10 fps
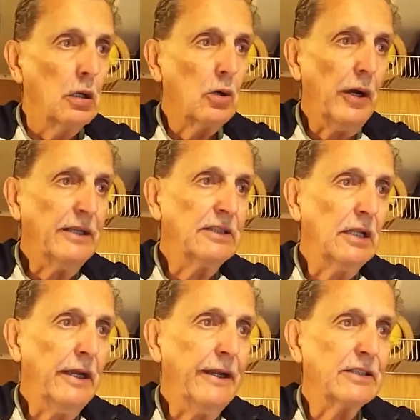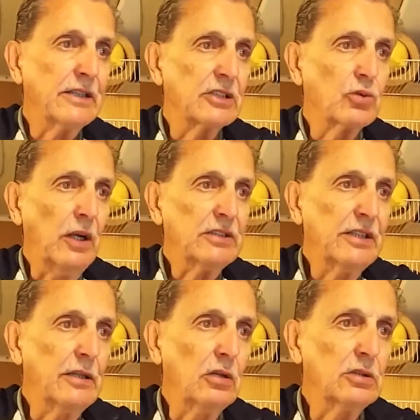Crazy Lady says,
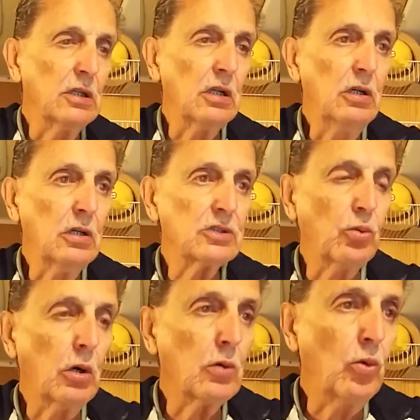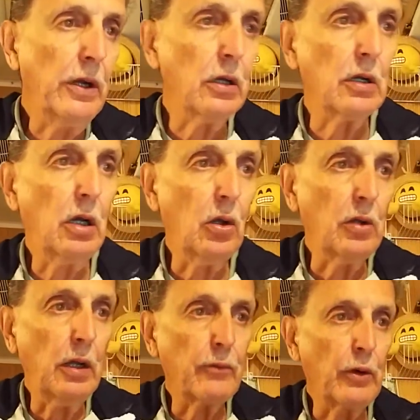Rusty, those little hooks work well to
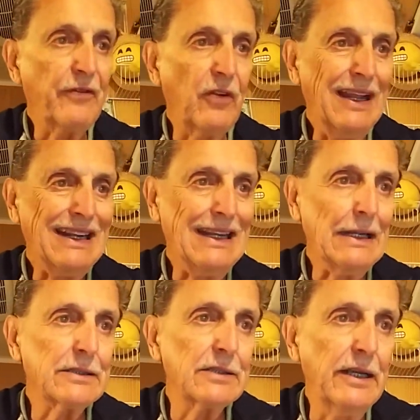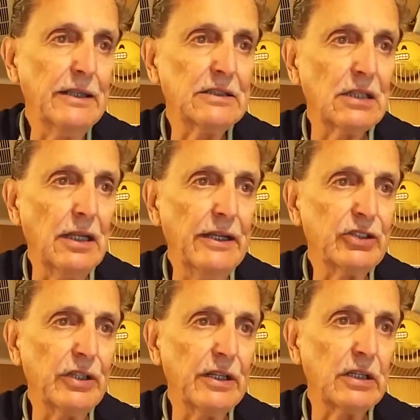hold up reflectix,
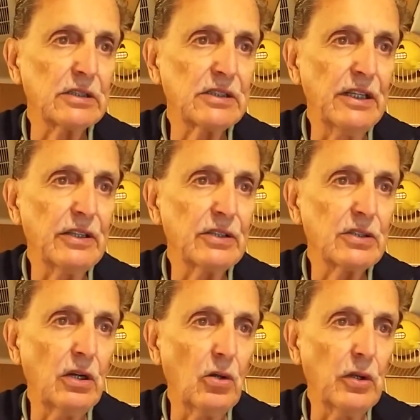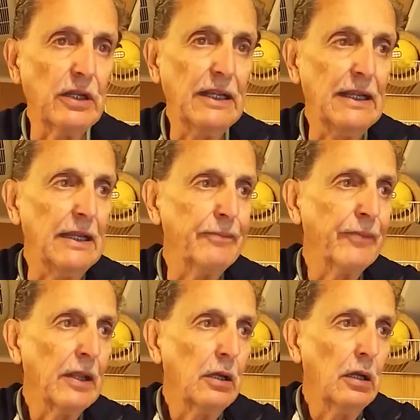insulation, and casitas to hold in heat
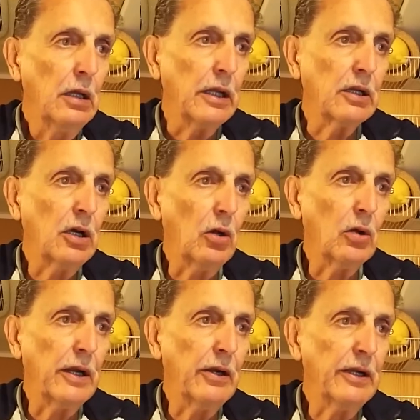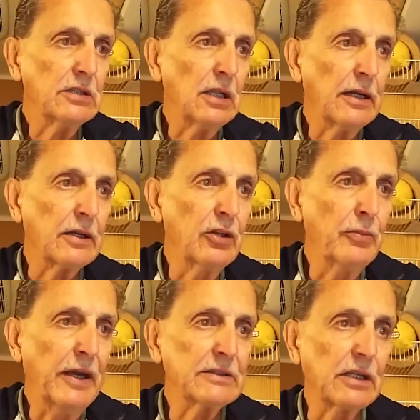in cold areas like a
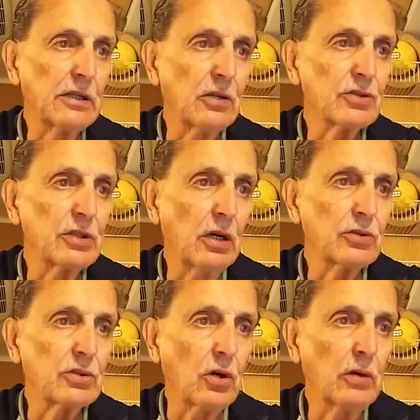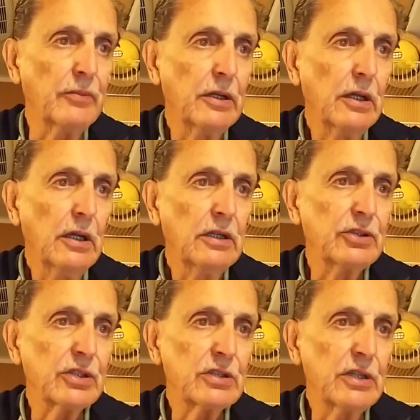New Mexico snowstorm.
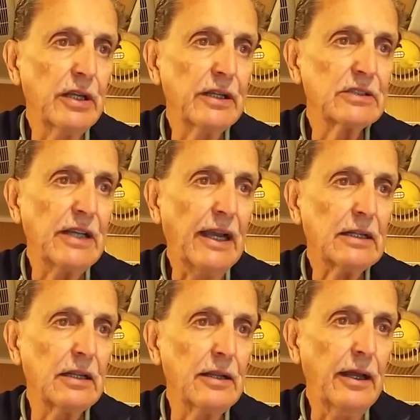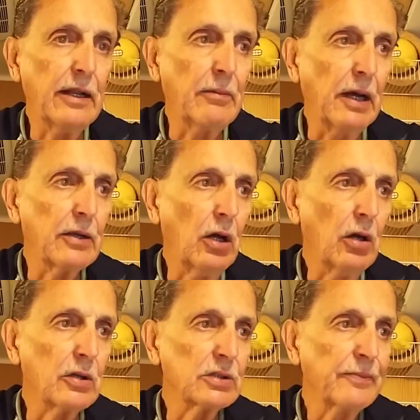Just did exactly that at my
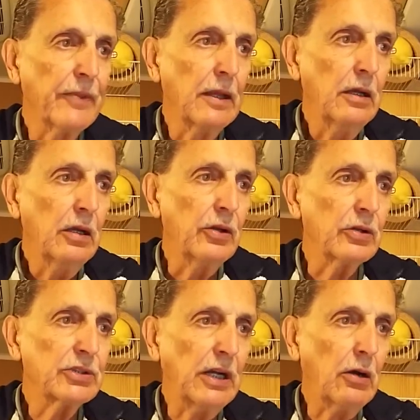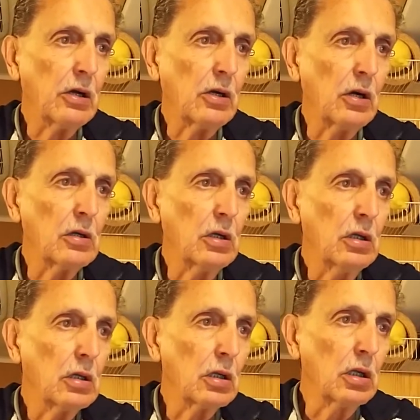daughter's. Your shower
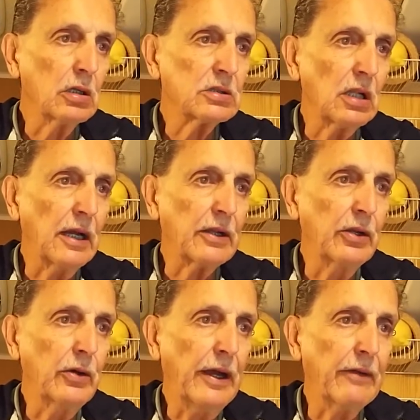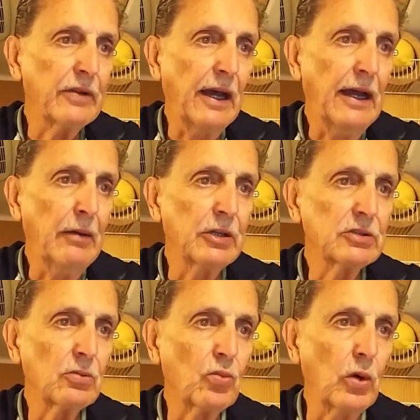curtain looks like you have
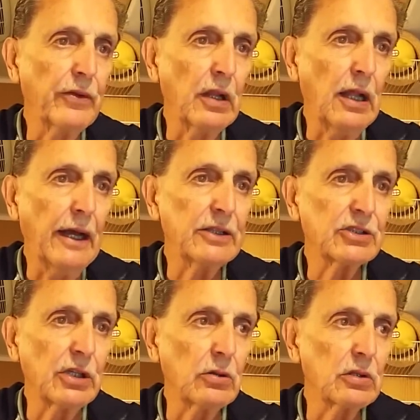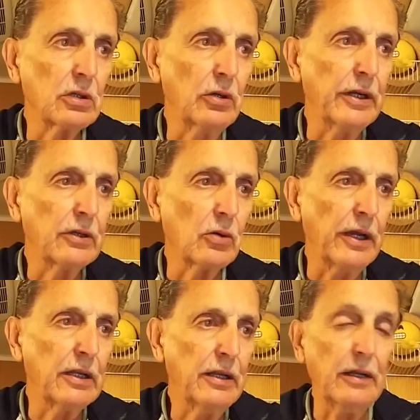diamonds when the light showed through it.
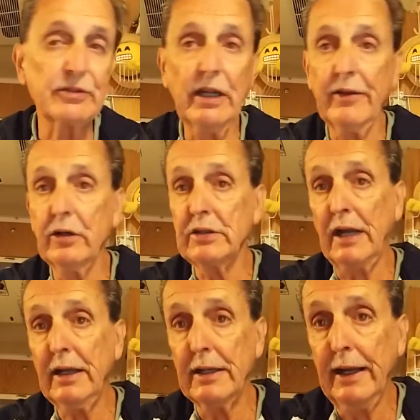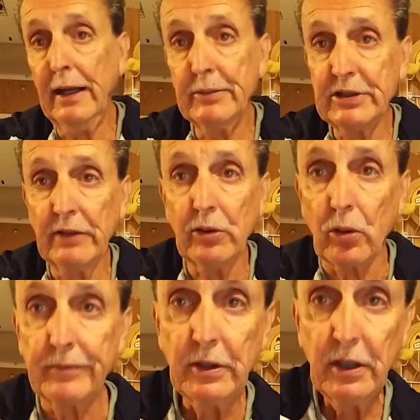Great tips. Yeah, those, I got diamonds everywhere.